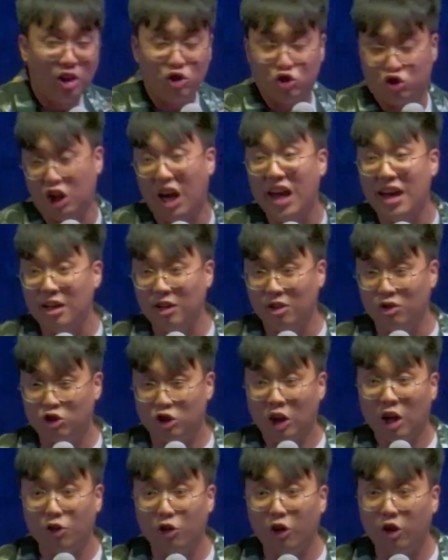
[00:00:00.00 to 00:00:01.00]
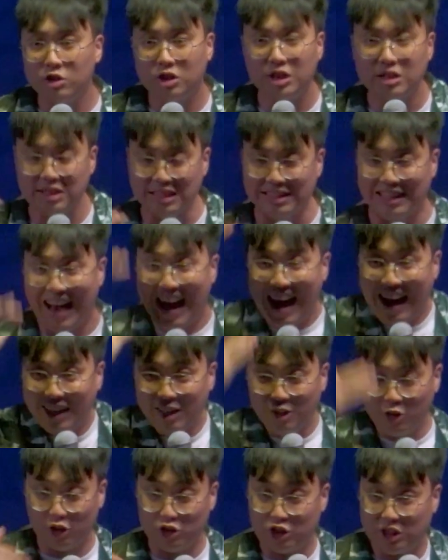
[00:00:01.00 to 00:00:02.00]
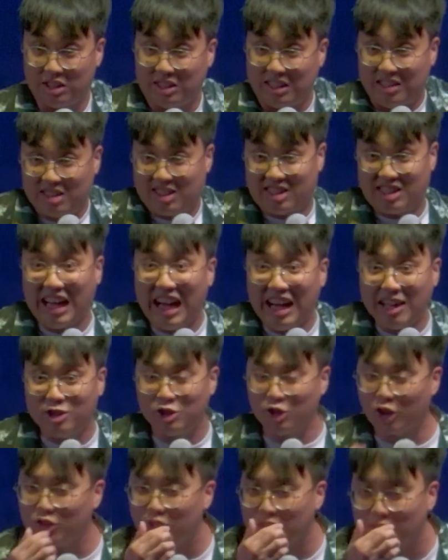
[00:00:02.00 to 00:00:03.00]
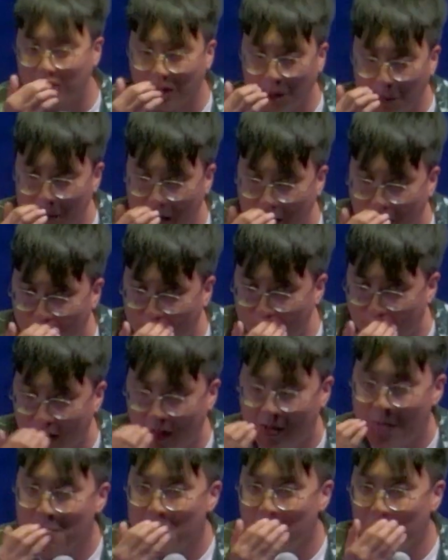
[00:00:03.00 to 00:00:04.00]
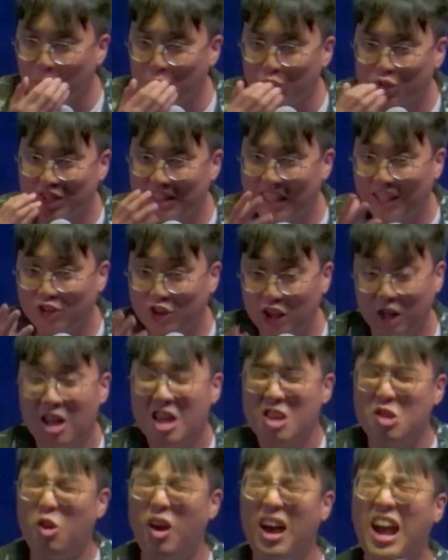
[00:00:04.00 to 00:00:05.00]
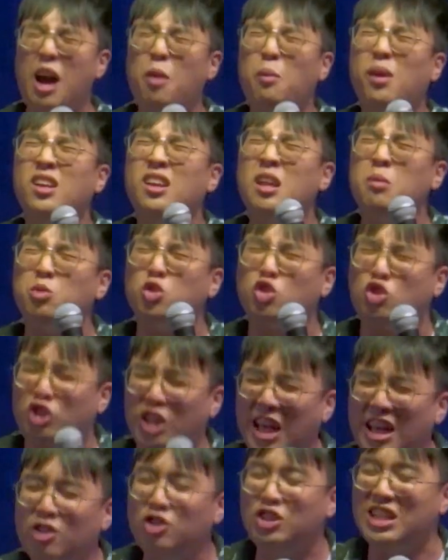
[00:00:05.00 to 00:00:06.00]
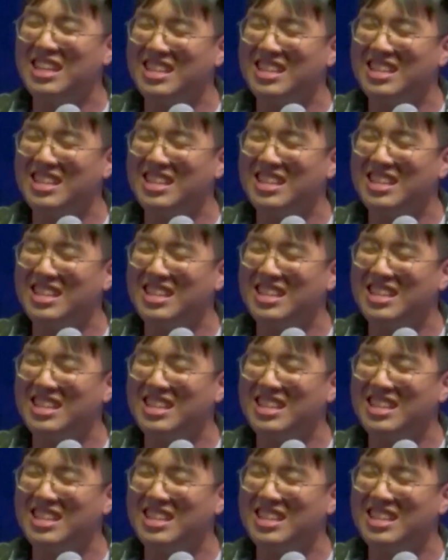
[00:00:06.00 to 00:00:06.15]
change, not just in height, not just in size, not just a bit of a mustache here. No, I want them to change in